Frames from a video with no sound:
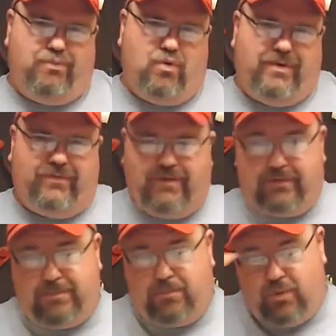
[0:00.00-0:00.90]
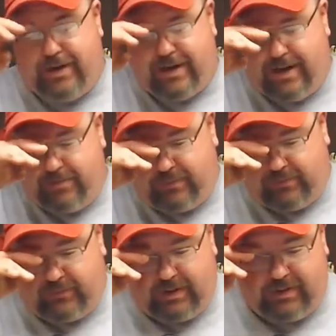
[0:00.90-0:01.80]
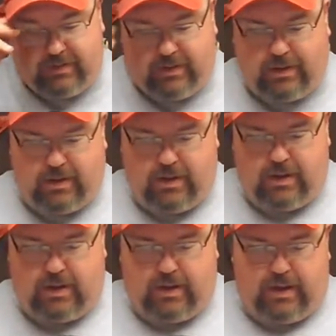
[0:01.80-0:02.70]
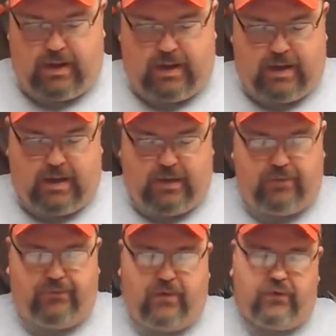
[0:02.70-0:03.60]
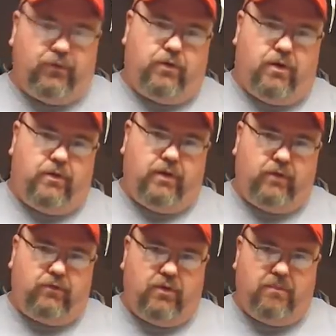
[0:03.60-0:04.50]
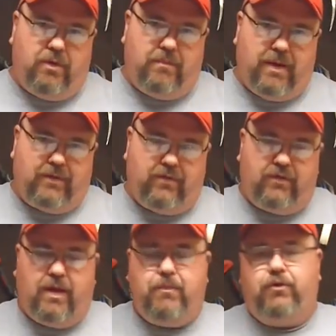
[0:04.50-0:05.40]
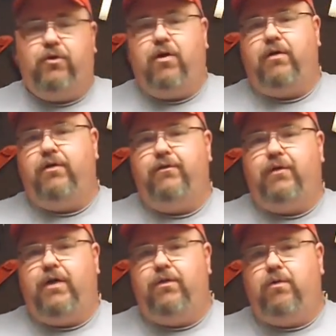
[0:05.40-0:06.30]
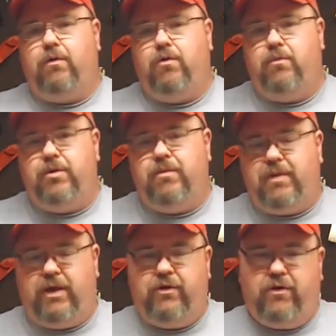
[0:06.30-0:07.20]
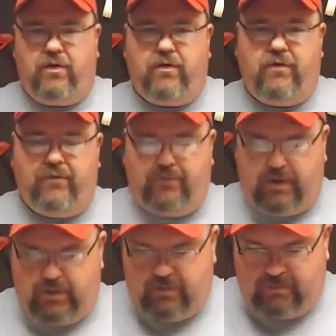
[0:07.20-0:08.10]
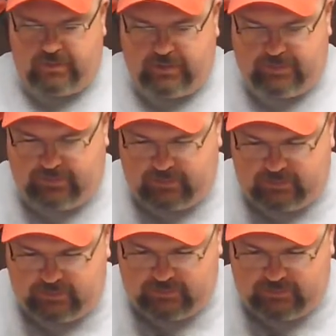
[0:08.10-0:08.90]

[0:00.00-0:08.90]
0.6 to 0.9%. And the phosphor content's going to be about the same, but you're not going to find the chromium and you're not going to find the molybdenum.